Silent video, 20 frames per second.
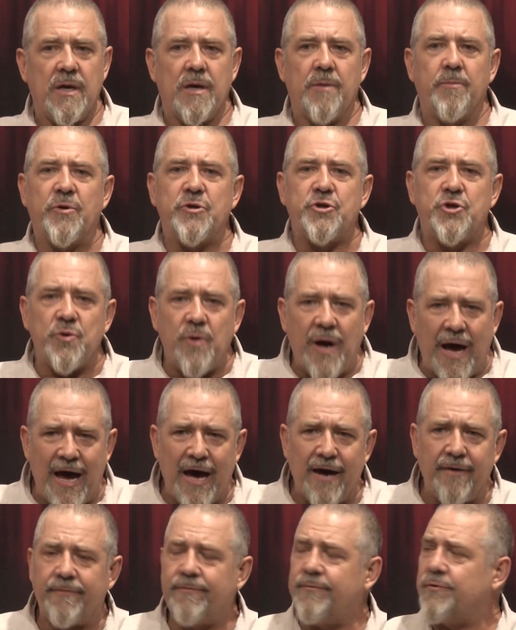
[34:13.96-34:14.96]
But you
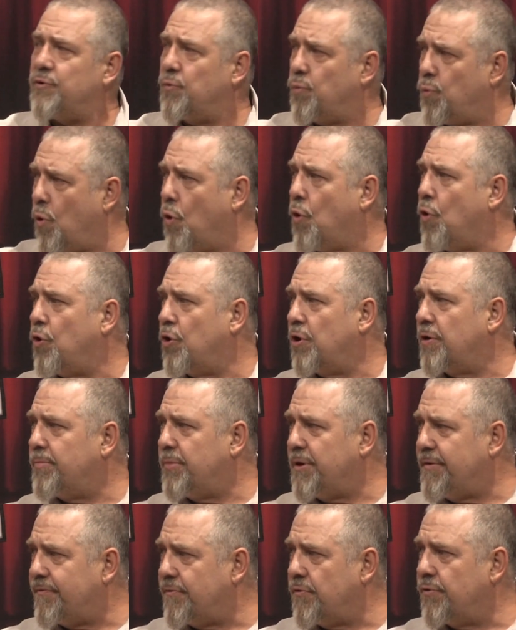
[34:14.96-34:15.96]
have to walk
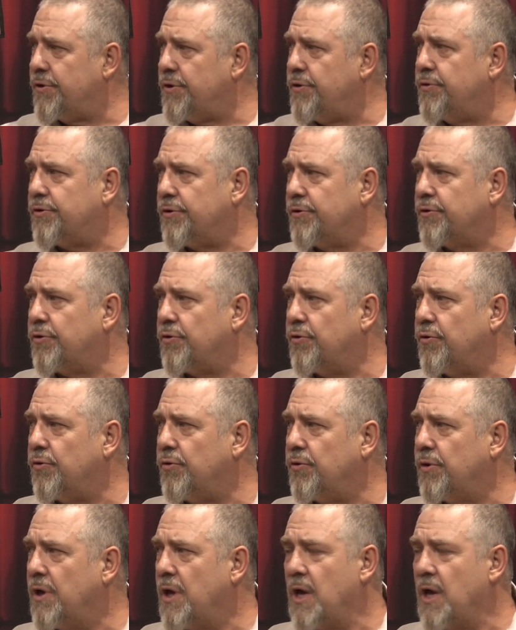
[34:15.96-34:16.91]
before you can crawl.